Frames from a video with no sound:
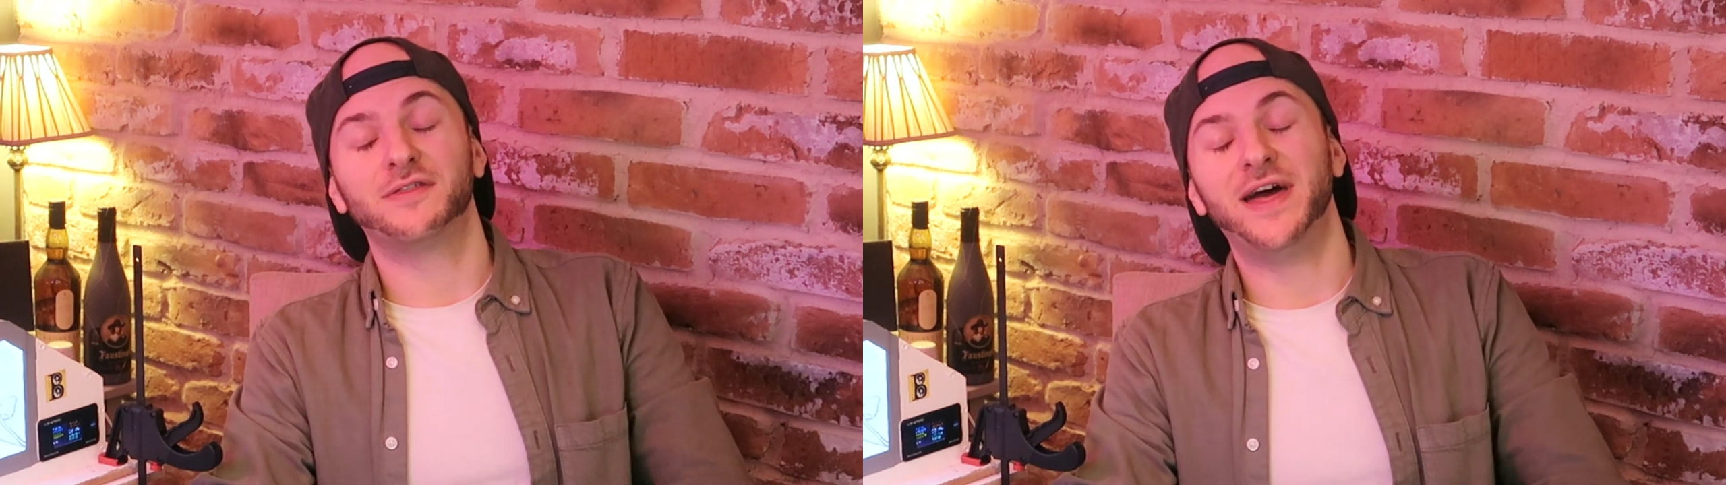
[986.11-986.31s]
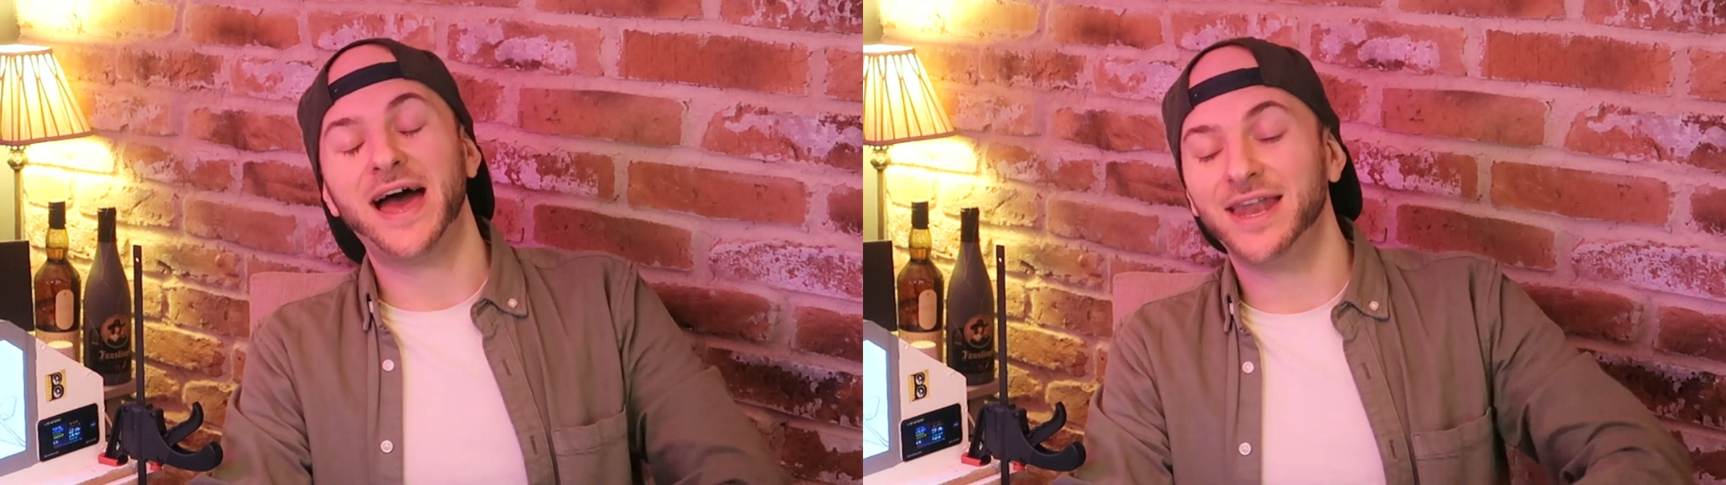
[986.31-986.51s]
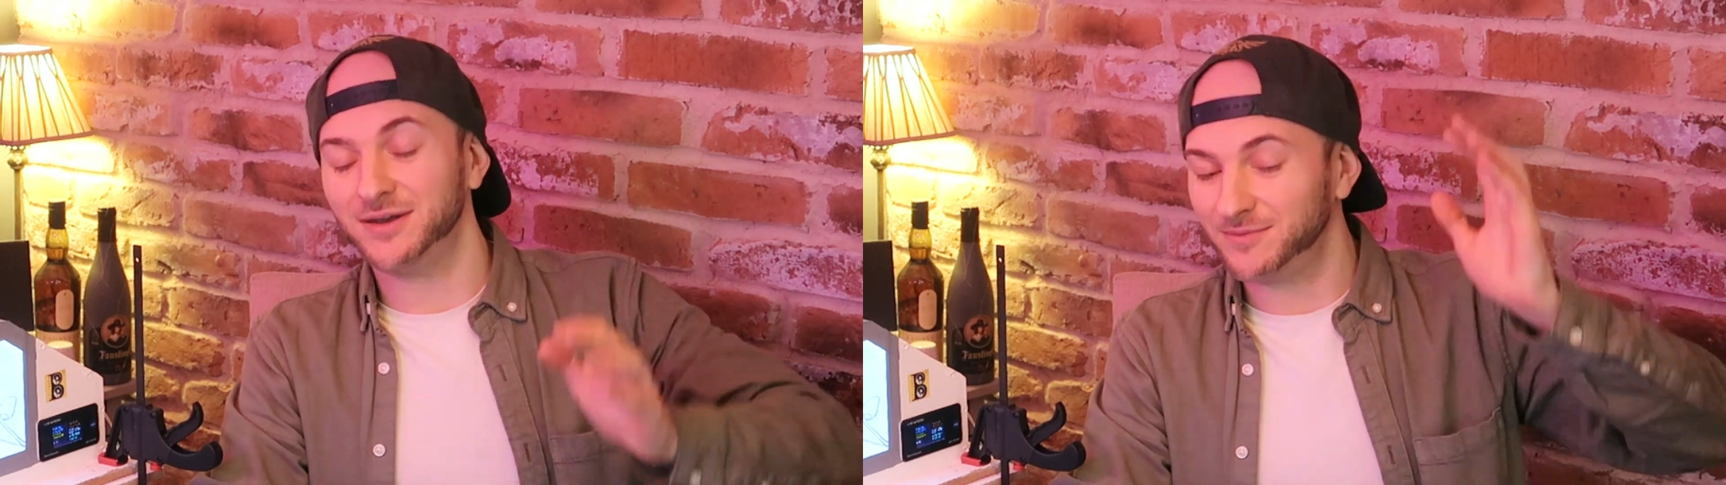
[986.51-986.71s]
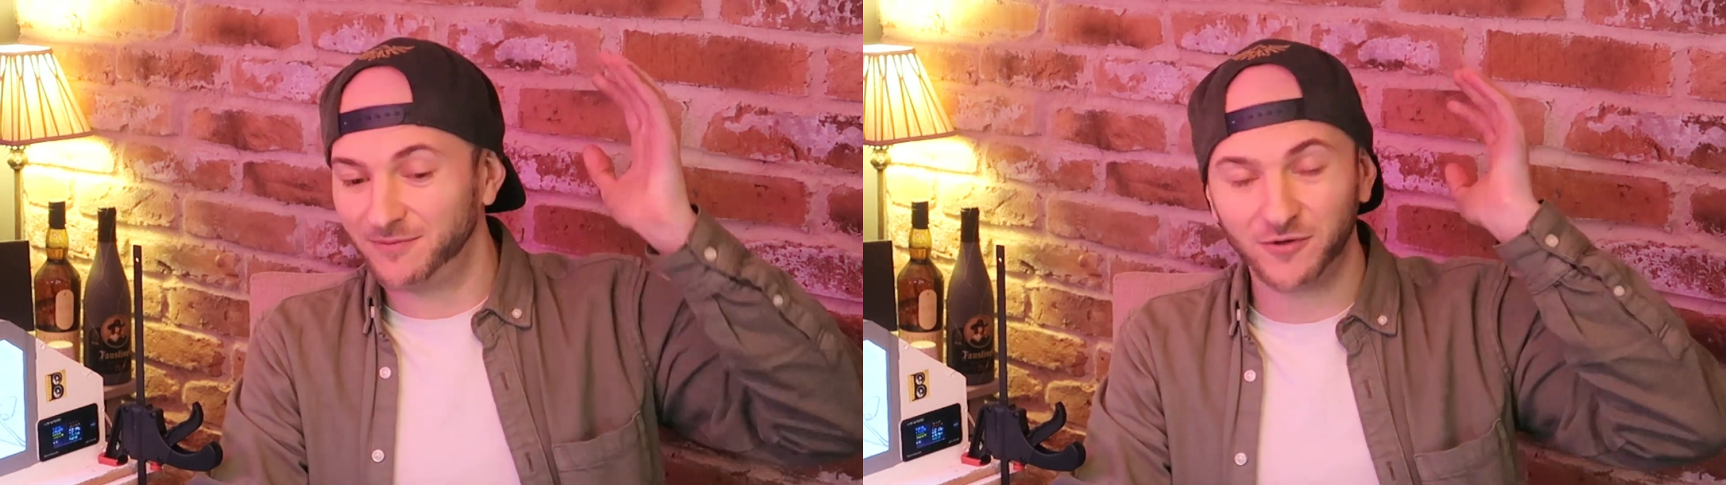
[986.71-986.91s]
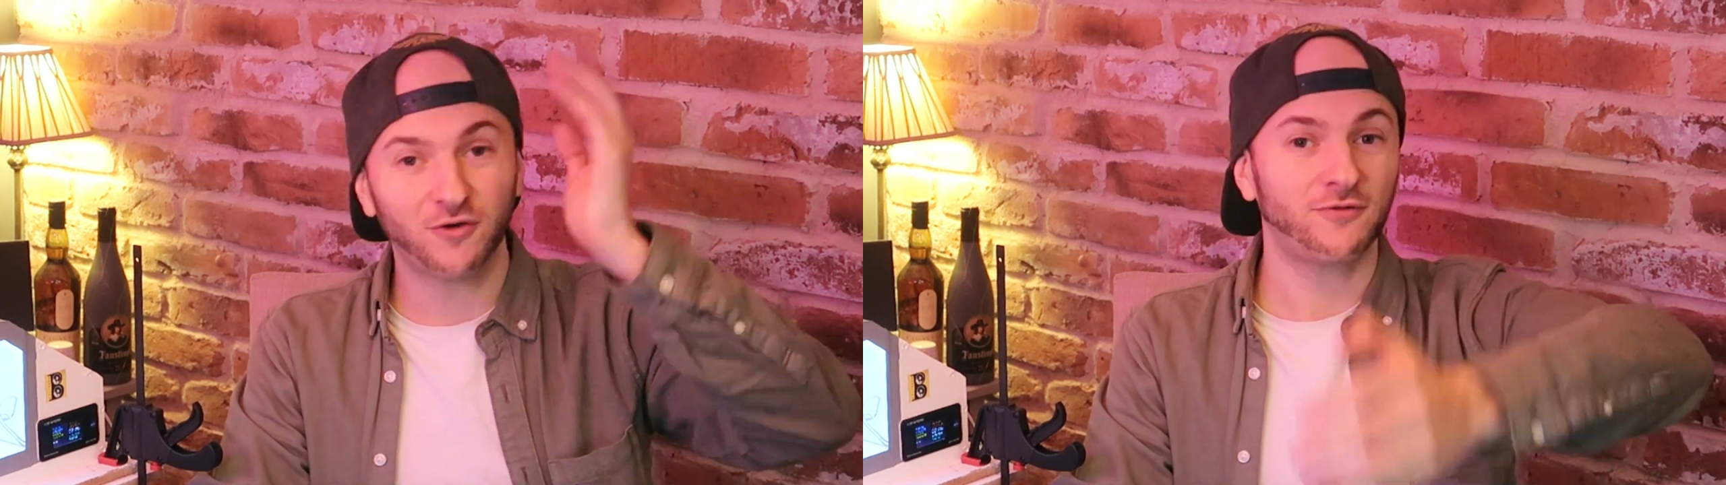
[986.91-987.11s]
then
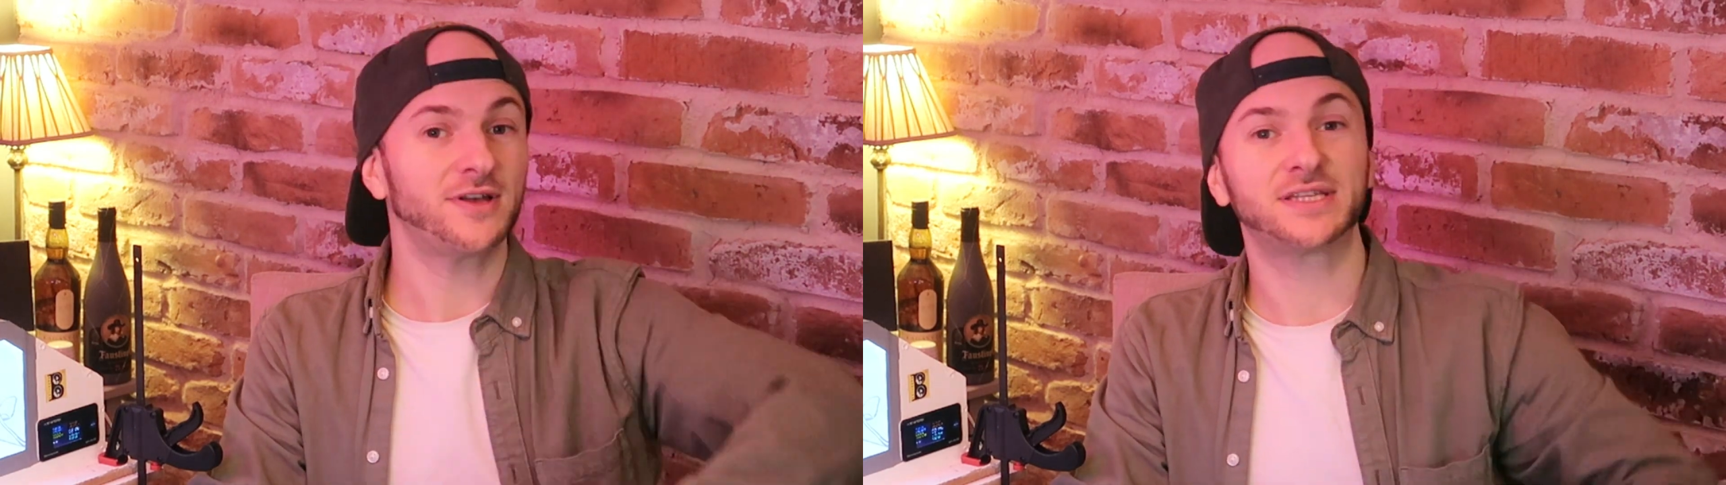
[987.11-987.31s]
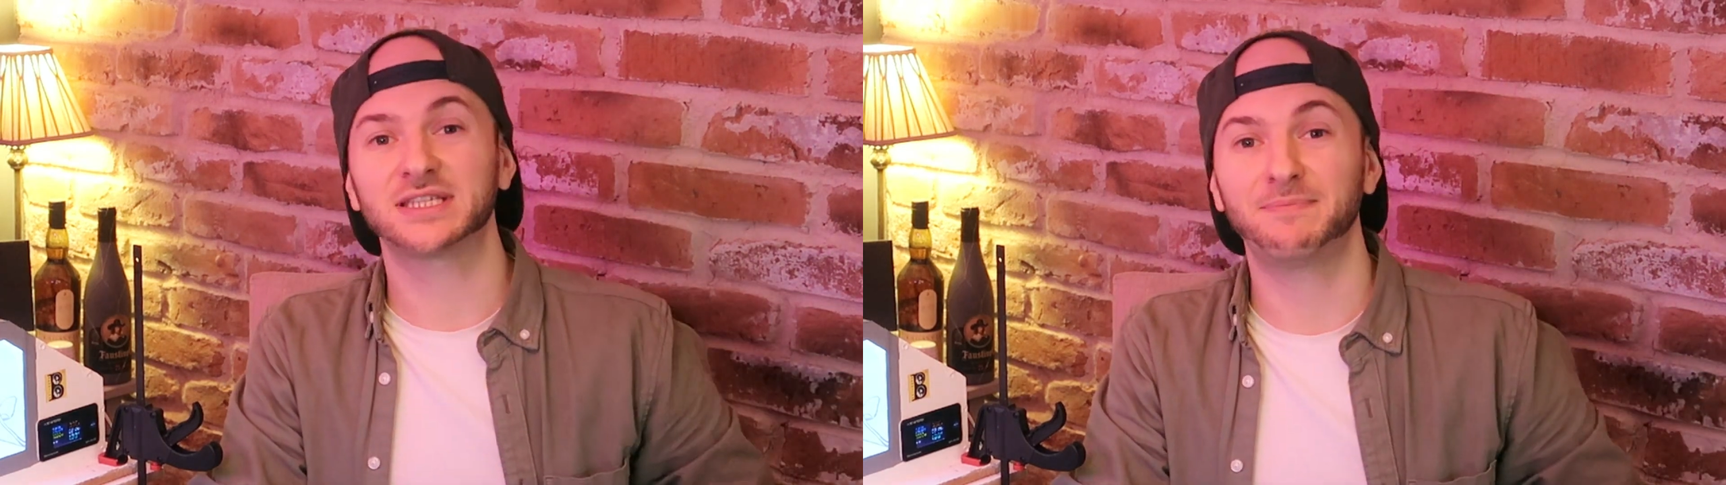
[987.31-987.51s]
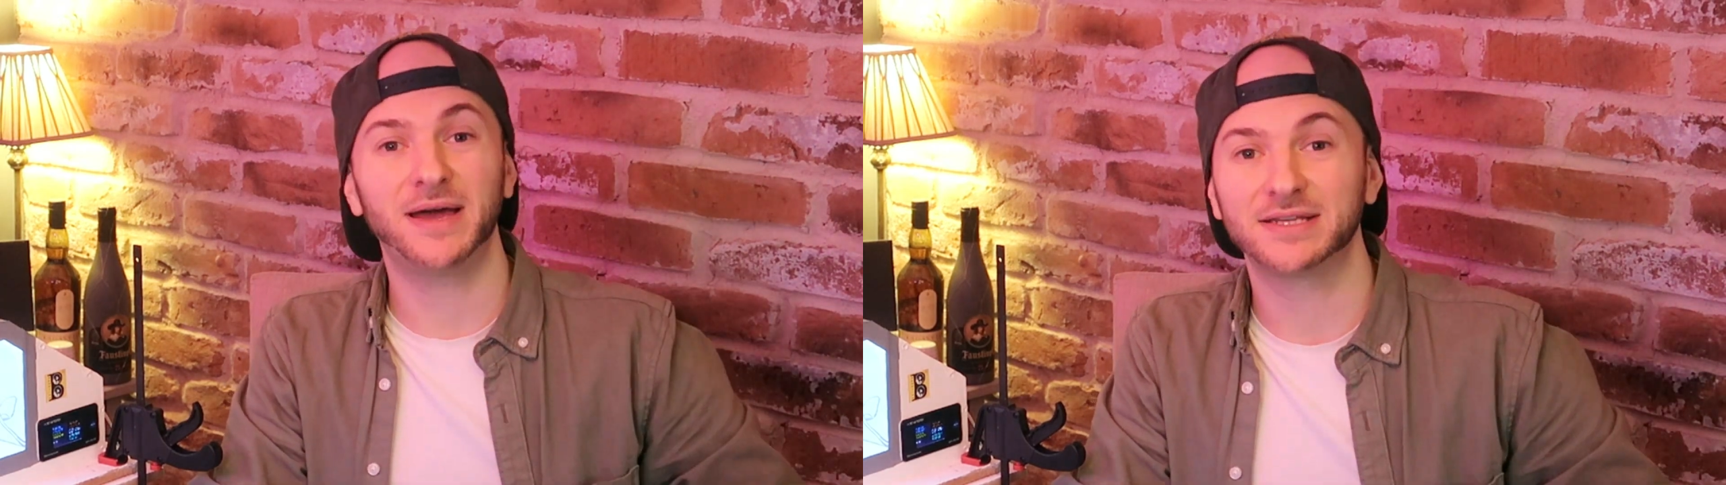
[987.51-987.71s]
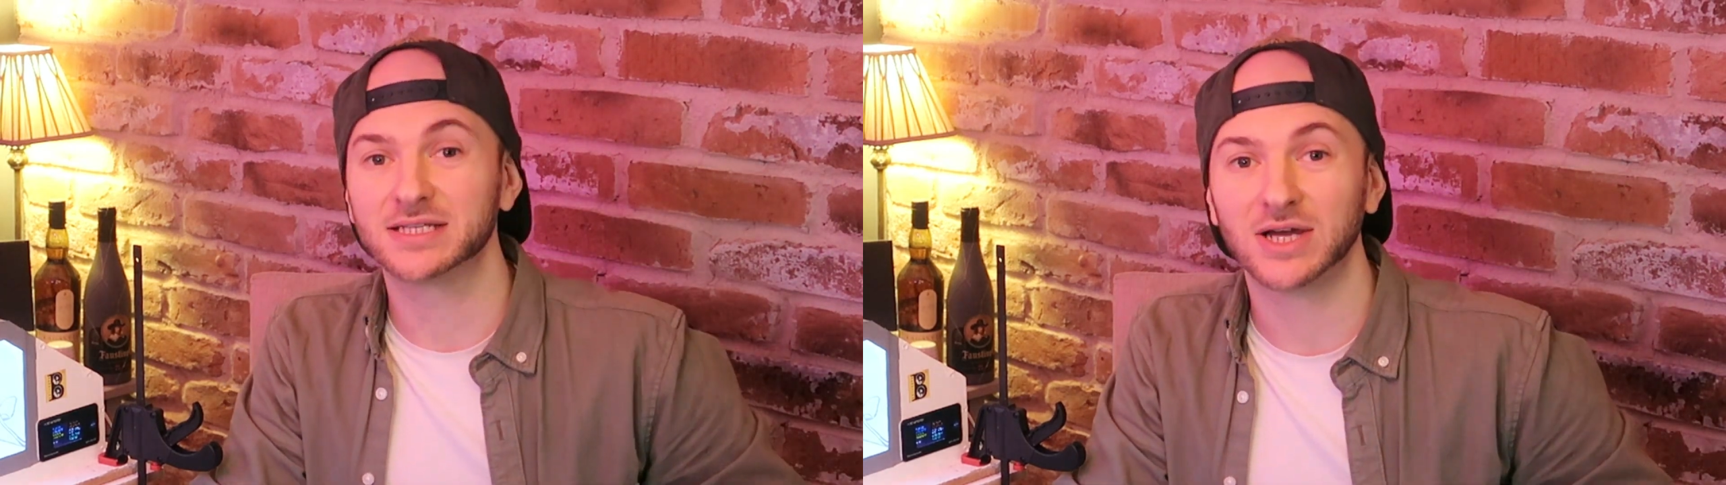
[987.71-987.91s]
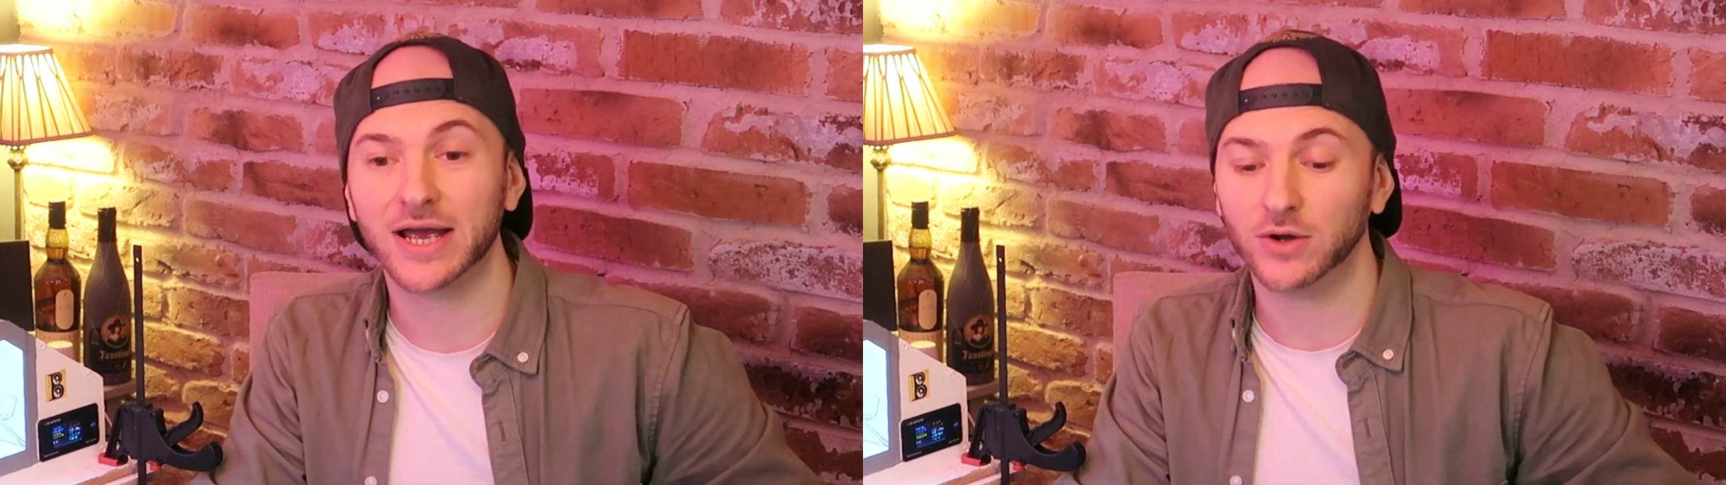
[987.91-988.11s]
feel free to submit a
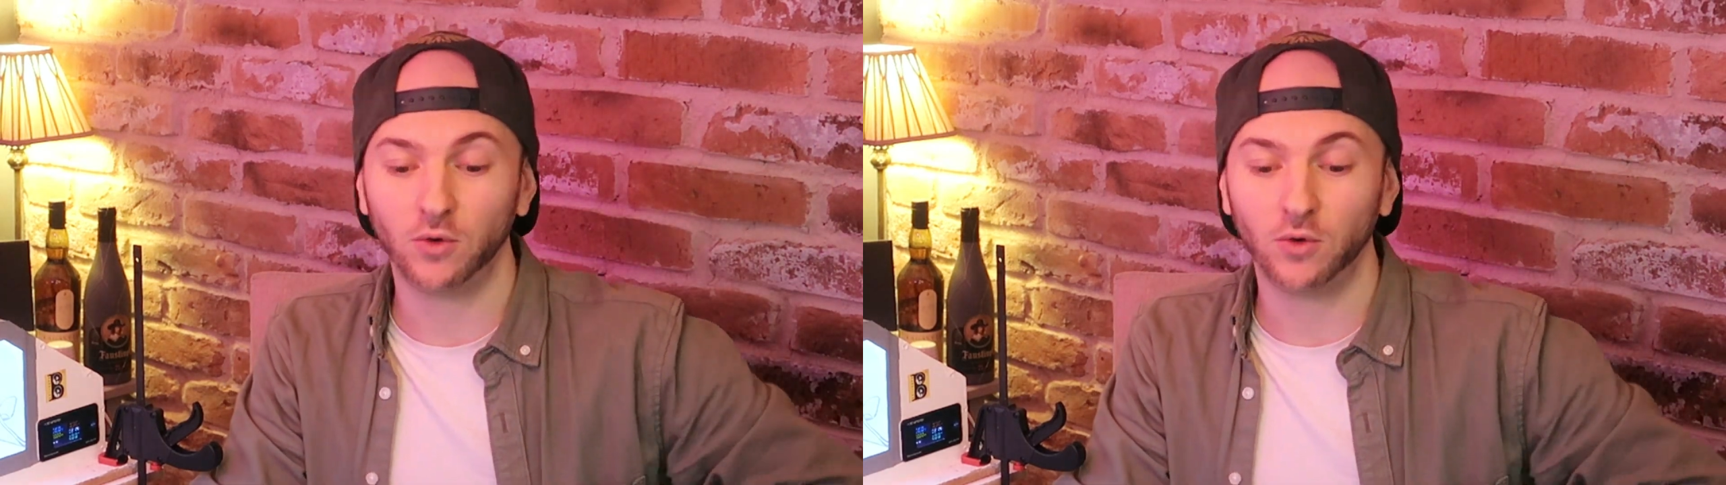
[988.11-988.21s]
design.